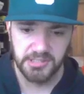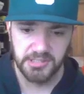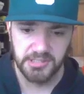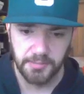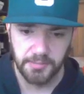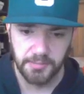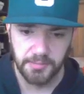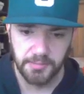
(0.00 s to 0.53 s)

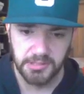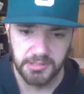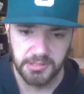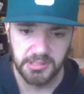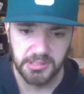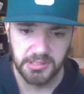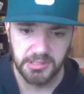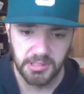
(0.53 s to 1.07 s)
Let me see
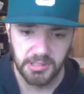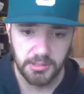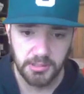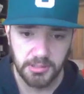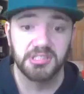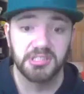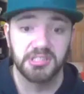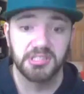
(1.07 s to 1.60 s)
if I can see the
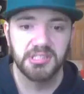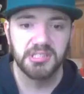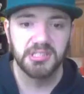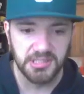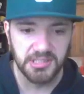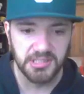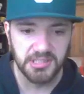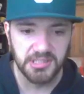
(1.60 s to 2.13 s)
penalty
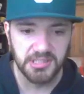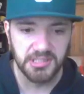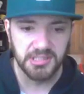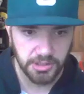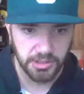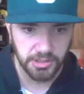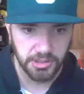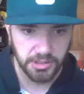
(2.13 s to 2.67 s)

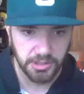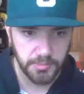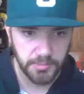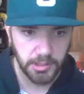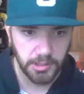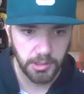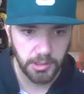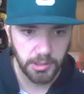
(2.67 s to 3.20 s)
statistics
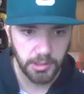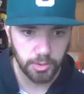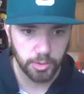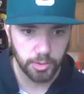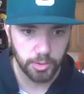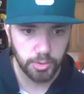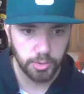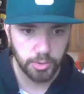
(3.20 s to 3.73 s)
here.
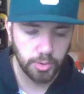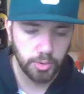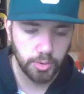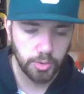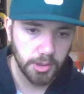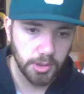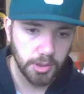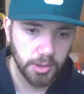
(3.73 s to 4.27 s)
Excuse
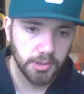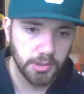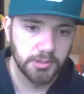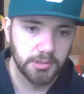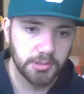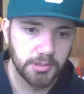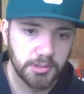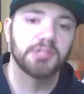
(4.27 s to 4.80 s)
me.
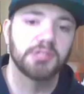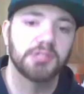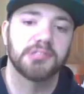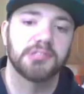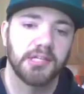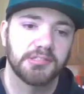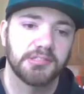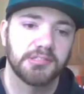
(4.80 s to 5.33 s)
Team
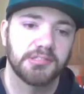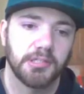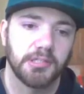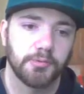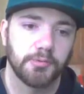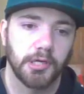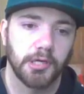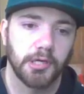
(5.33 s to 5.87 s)

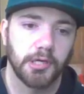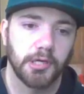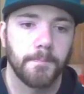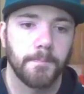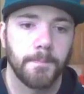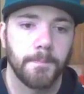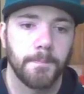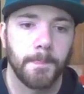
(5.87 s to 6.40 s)

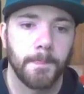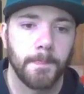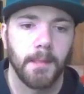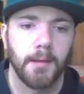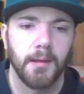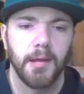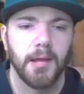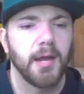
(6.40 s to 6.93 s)
stats. There we
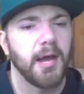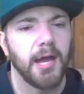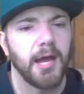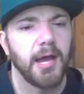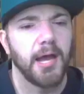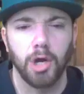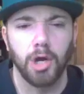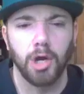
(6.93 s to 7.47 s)
go.
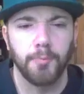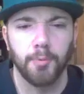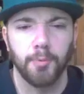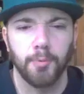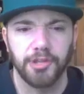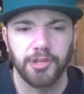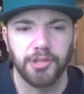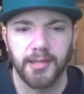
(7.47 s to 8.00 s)

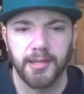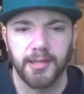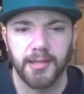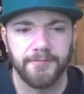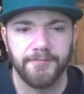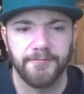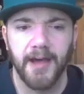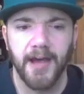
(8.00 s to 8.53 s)
I know
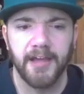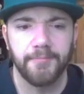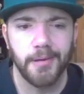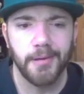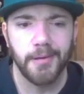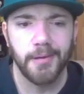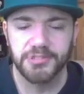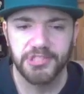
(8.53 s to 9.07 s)
at one point they
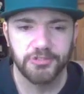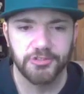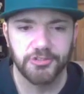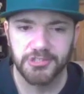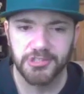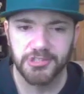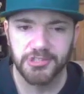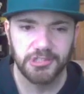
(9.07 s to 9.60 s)
were at
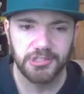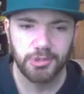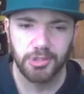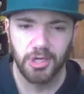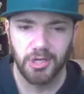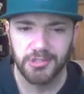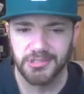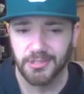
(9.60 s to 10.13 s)
5
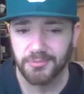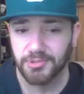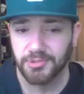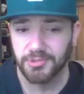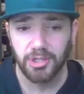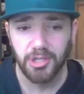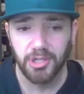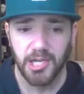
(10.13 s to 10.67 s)
penalties for
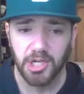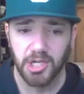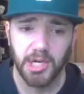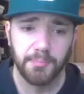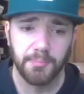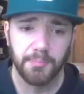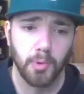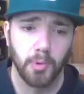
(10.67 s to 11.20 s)
62
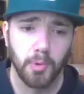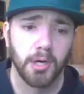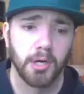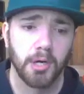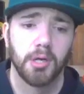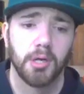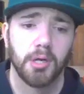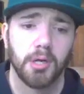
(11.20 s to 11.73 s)
yards, and I'm sure
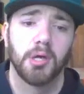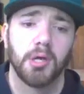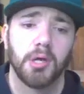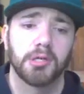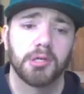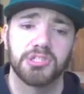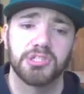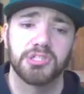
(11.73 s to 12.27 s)
they had a couple
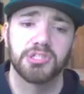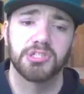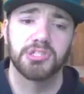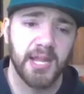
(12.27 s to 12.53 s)
more.